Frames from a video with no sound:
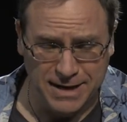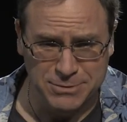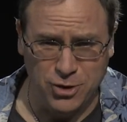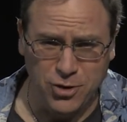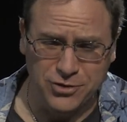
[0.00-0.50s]
I'm
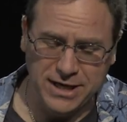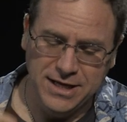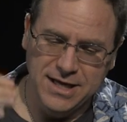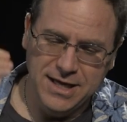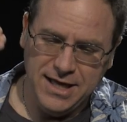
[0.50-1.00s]
told that
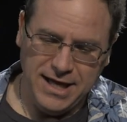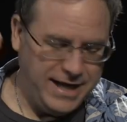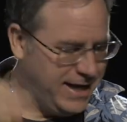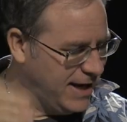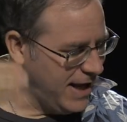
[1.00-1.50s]

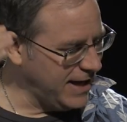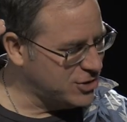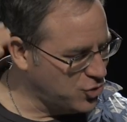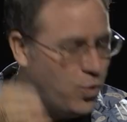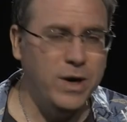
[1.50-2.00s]
in like
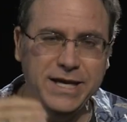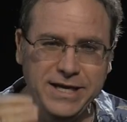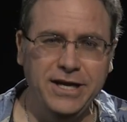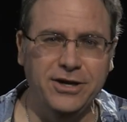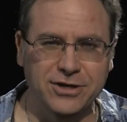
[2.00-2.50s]
20
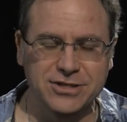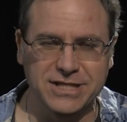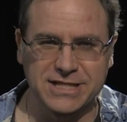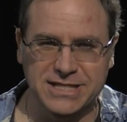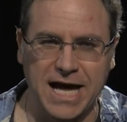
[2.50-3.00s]
years,
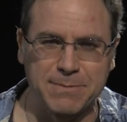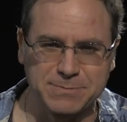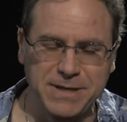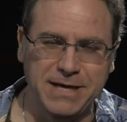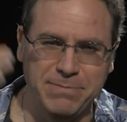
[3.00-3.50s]
it stops
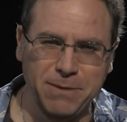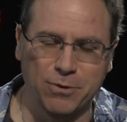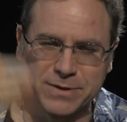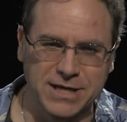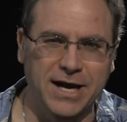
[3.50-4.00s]
being people
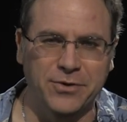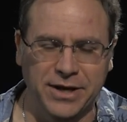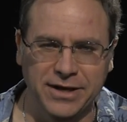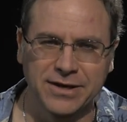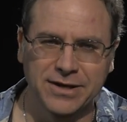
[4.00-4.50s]

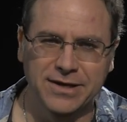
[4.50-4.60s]
retiring